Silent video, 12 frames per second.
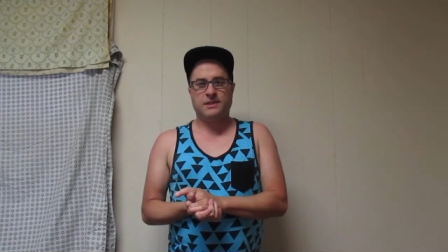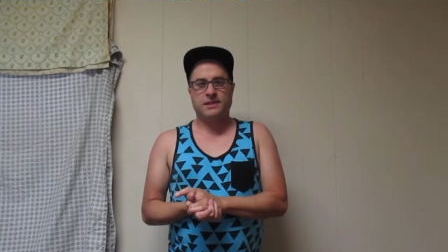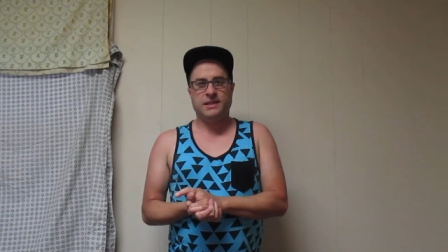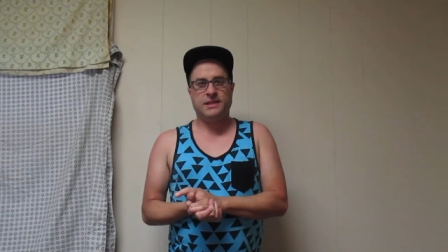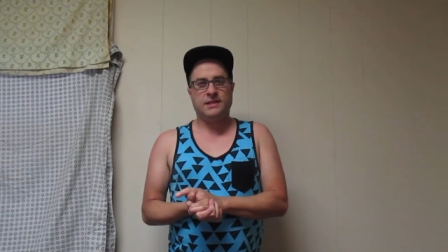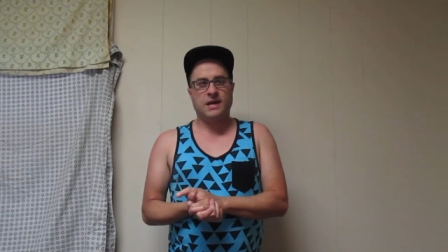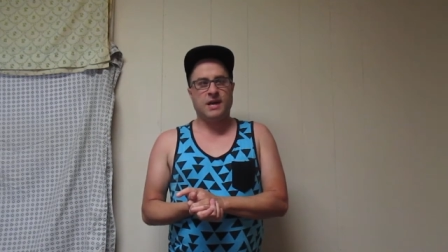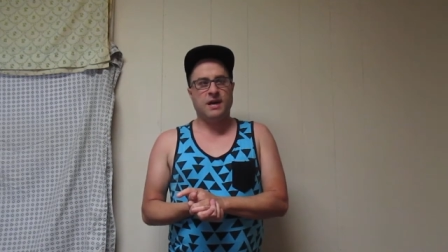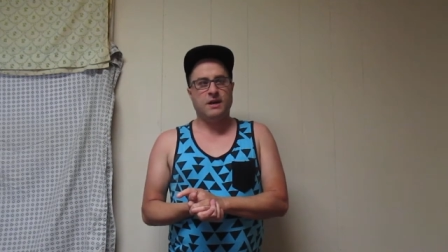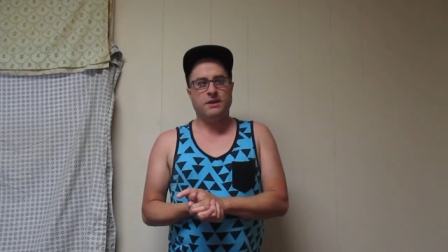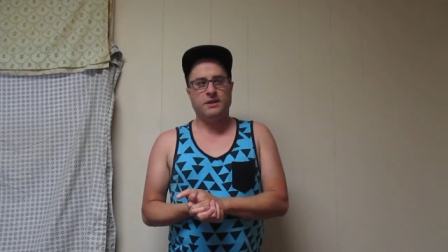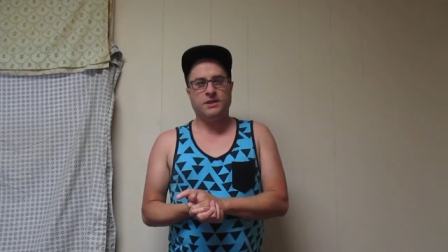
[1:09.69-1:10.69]
This
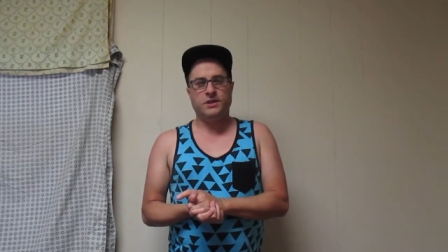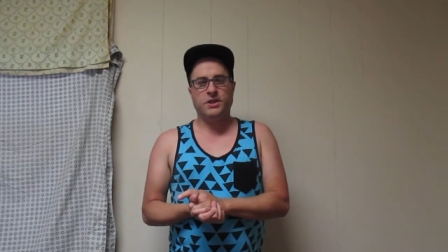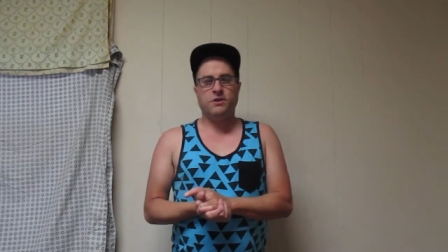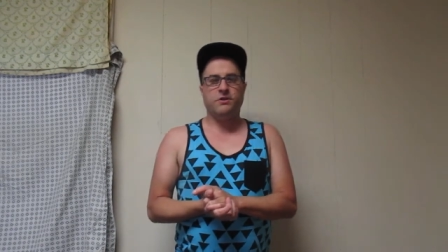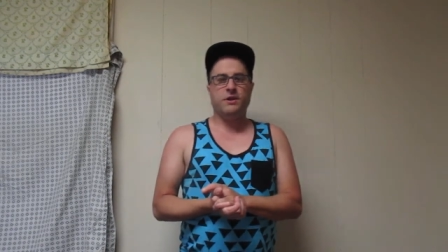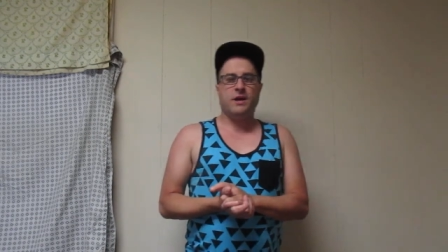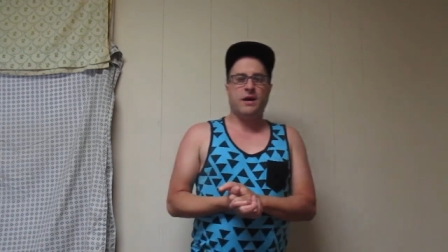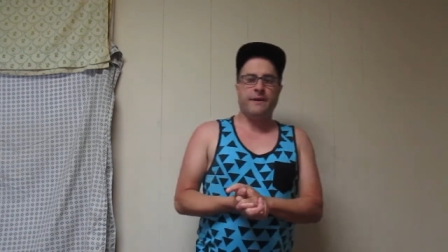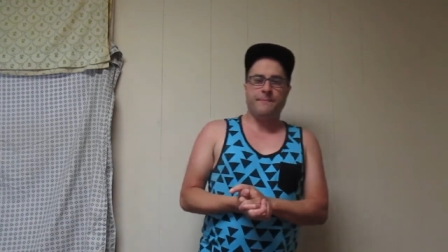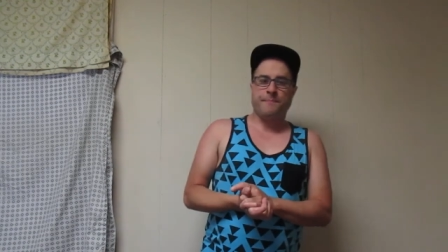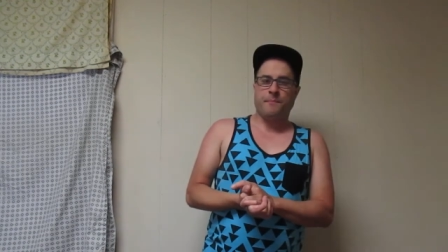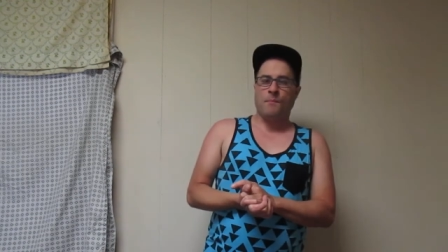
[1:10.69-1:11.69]
dude, he like